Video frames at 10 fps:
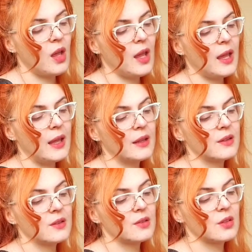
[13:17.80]

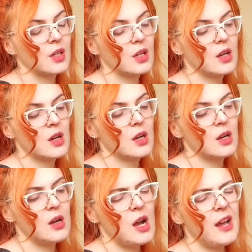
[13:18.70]
And
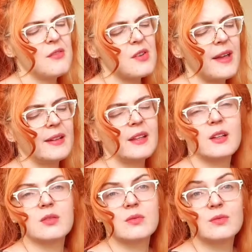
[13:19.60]
I have a headache.
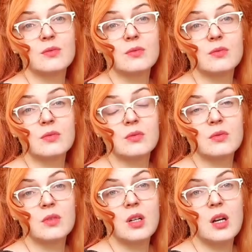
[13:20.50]

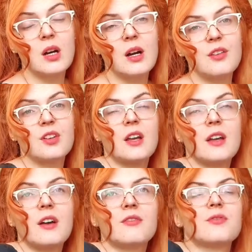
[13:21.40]
I think I
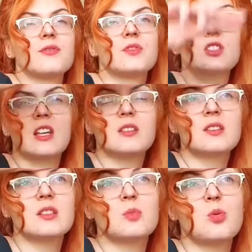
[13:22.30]
have
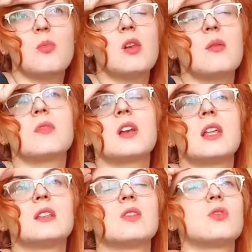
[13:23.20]
sinuses problem
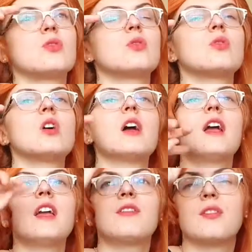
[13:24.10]
related to
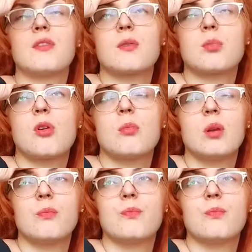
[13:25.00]
hay fever problem.